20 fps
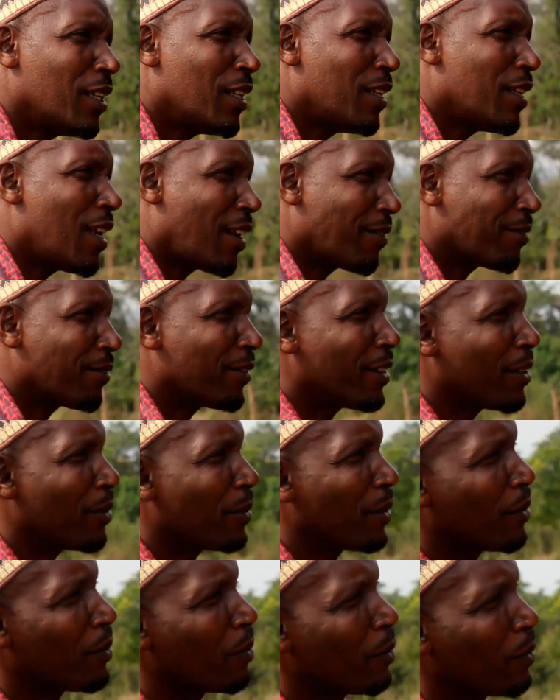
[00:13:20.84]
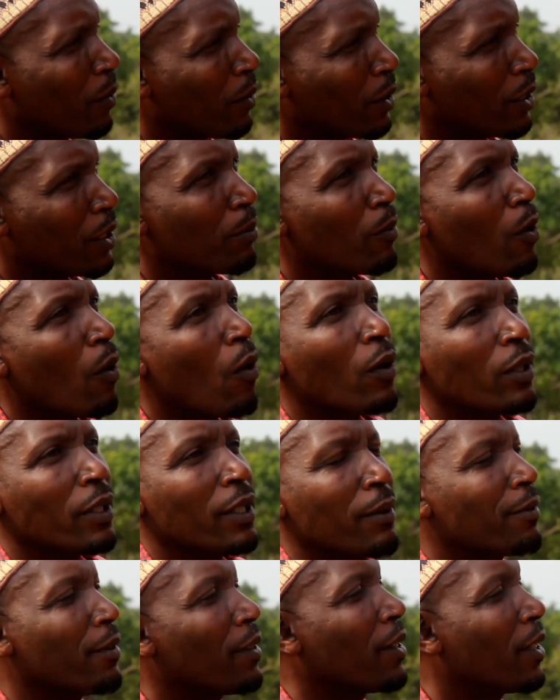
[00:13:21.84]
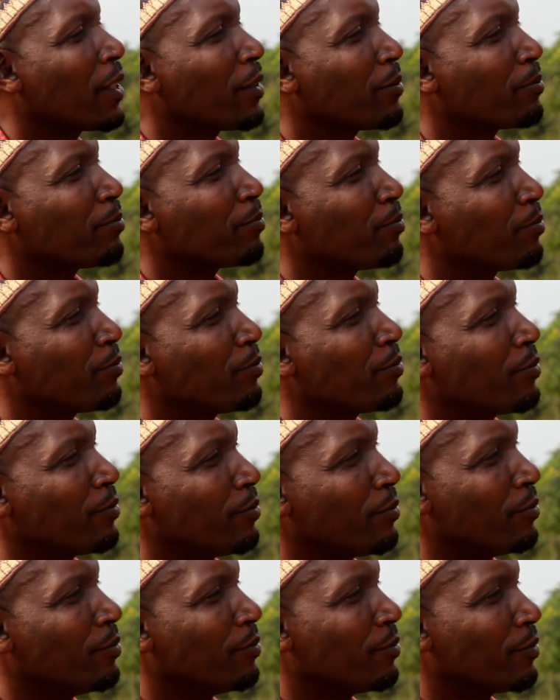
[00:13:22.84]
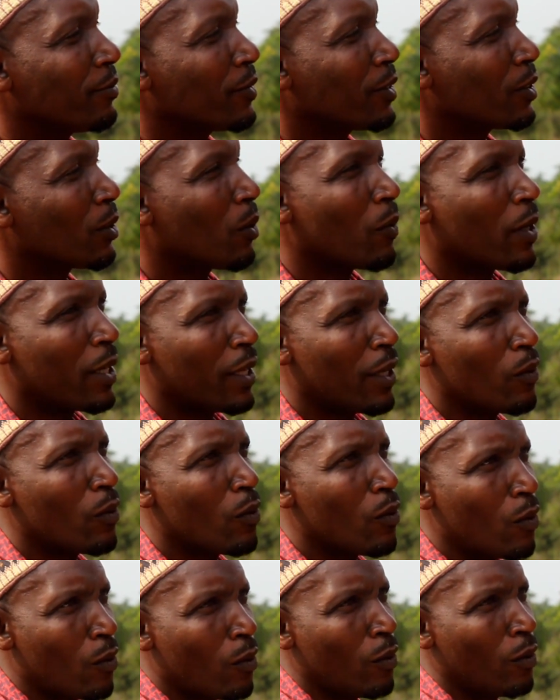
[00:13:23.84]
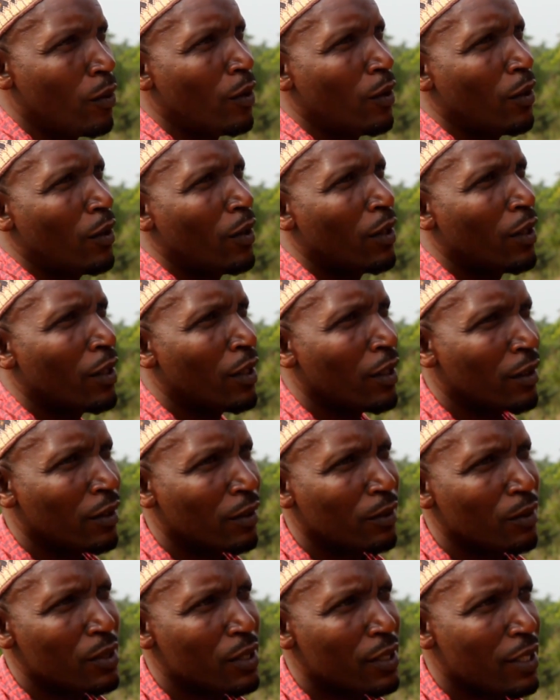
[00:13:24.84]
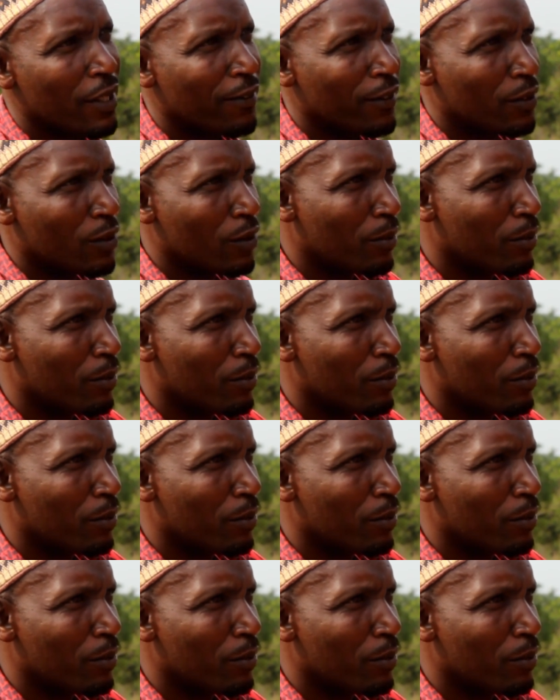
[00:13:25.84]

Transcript: land for your way, we'll go keep all the food. So when they will go, we'll stay for some